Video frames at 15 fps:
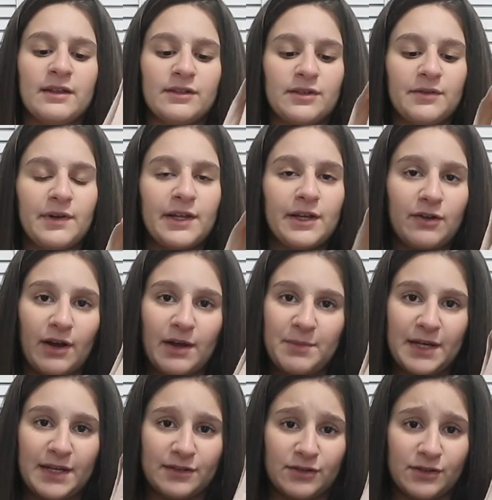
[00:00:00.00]
these are really
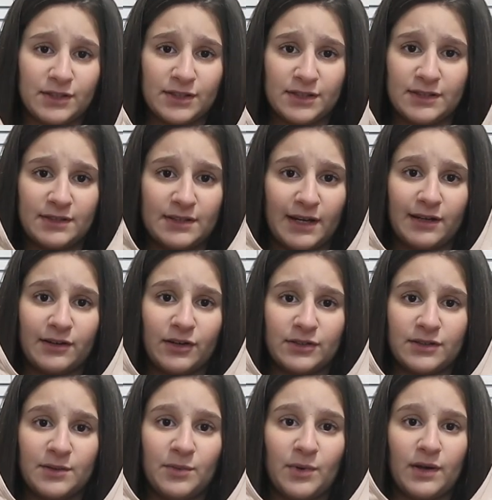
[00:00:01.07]
great because you can just stick
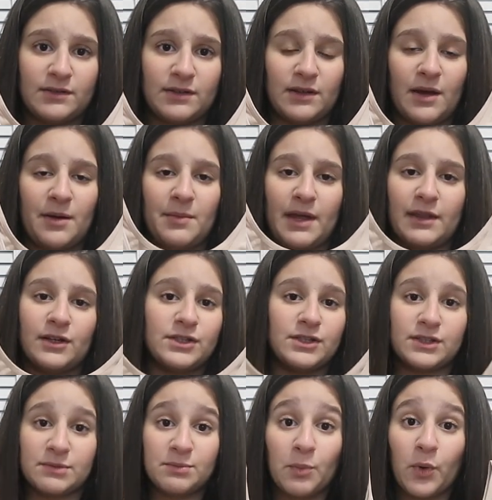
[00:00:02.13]
nursing bras in them, and they're
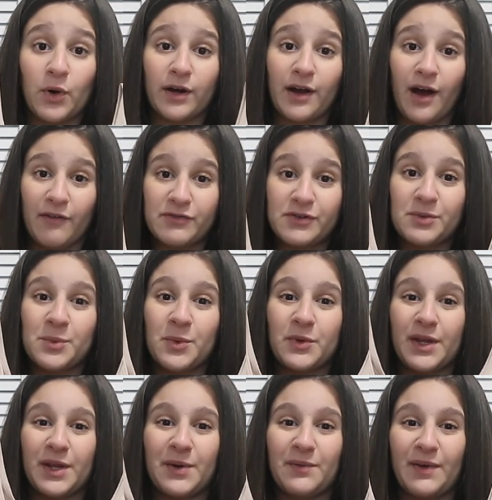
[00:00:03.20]
just more
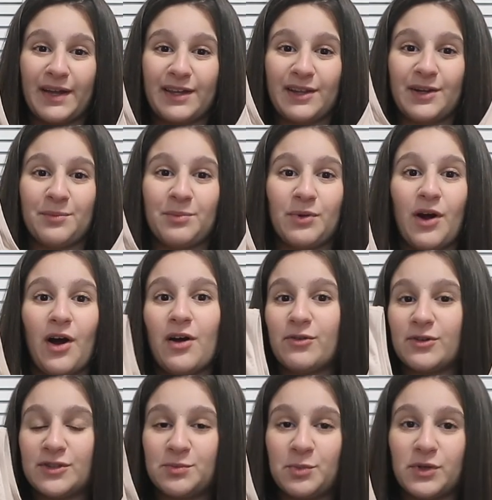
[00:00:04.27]
comfortable than a regular bra
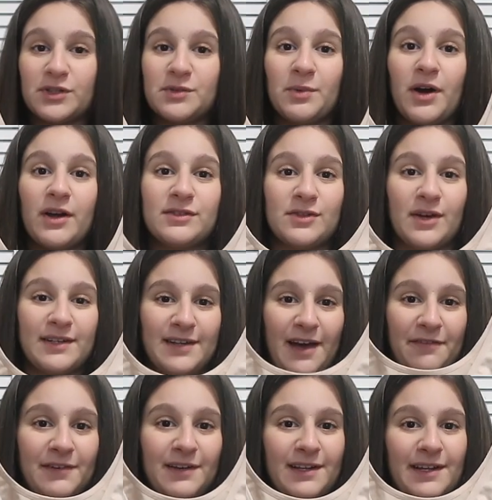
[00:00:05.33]
or sports bra. So I
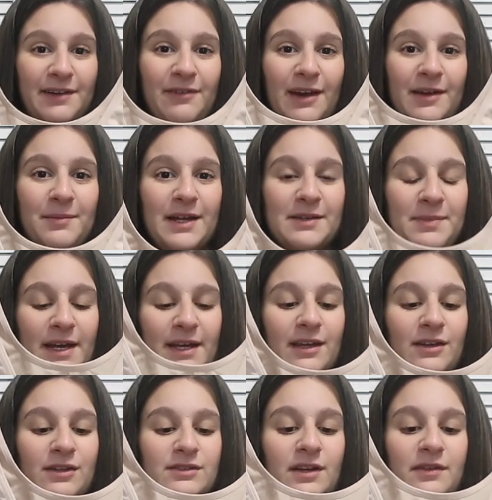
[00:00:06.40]
definitely recommend
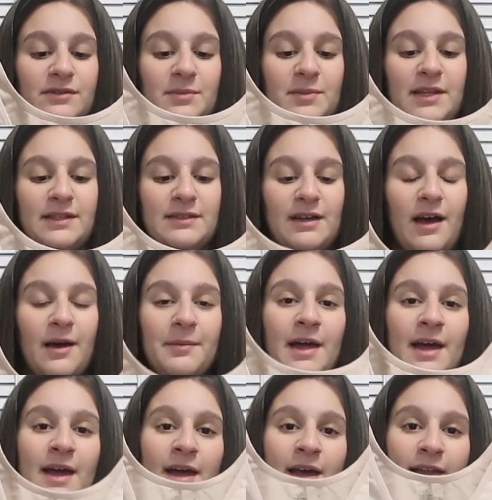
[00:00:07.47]
picking yourself some of these
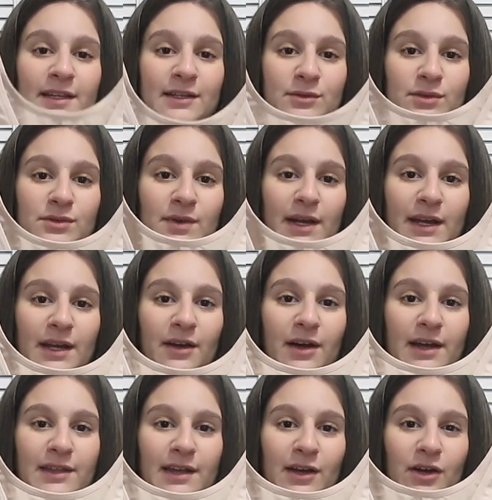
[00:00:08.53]
up. These ones right here
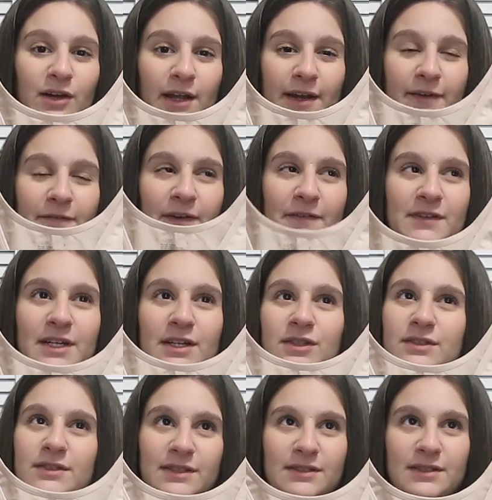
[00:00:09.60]
I think are like $15
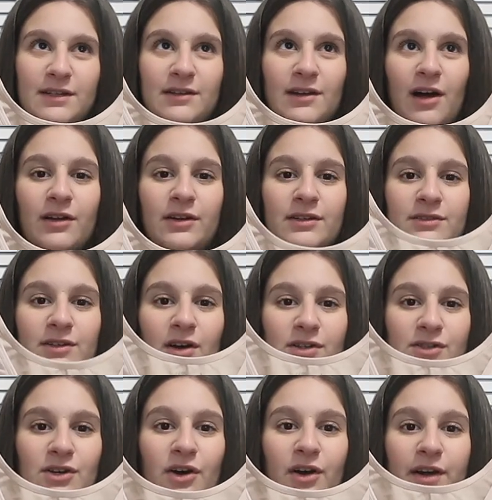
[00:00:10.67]
or $16
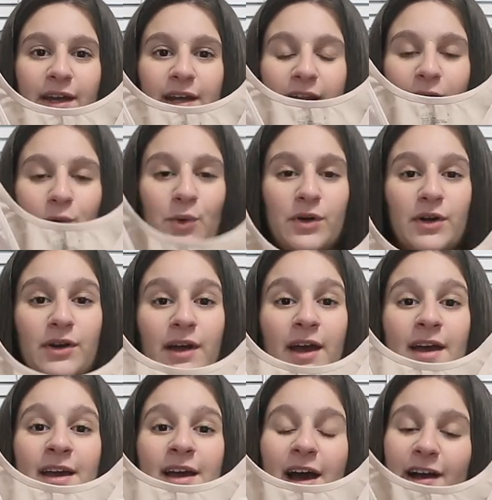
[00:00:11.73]
on Target. I
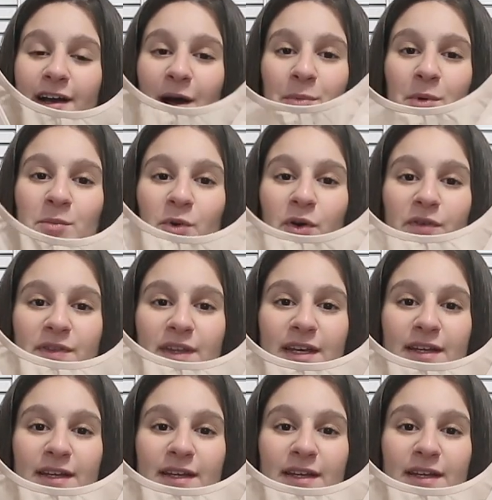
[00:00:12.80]
ordered a couple more of